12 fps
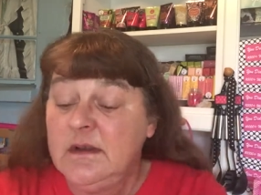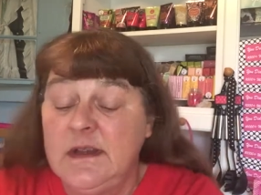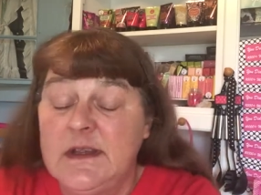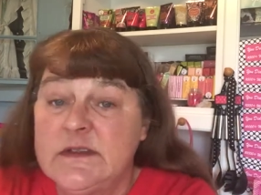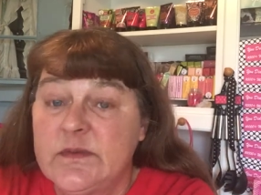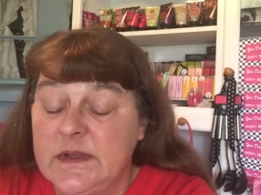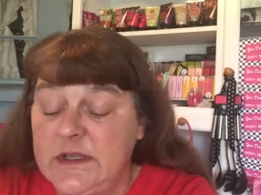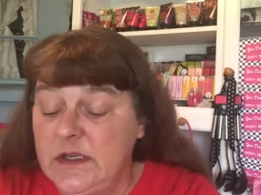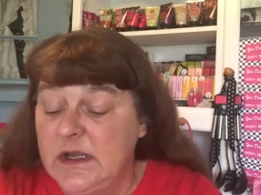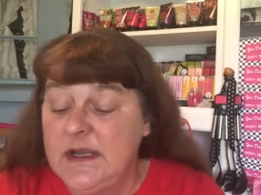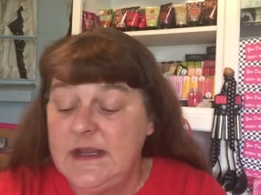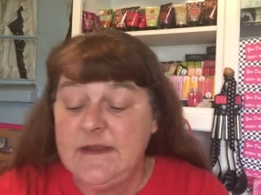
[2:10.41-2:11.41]
It's really
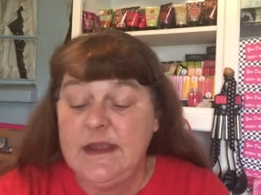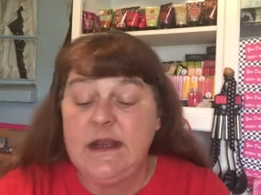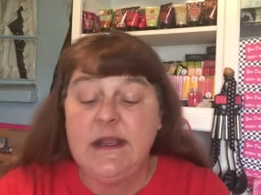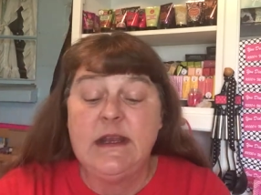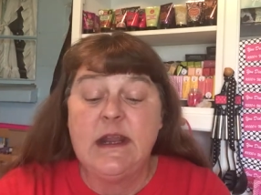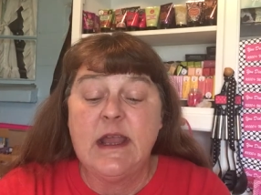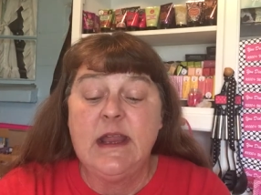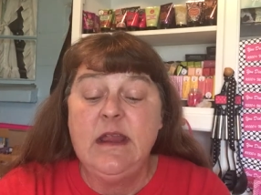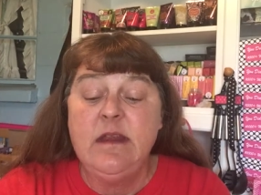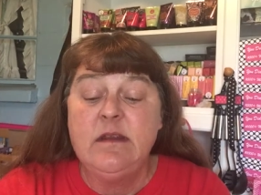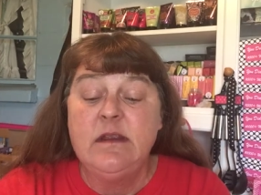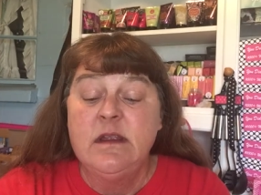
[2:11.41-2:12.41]
good. And then at
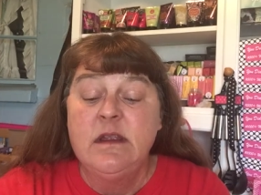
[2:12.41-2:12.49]
night,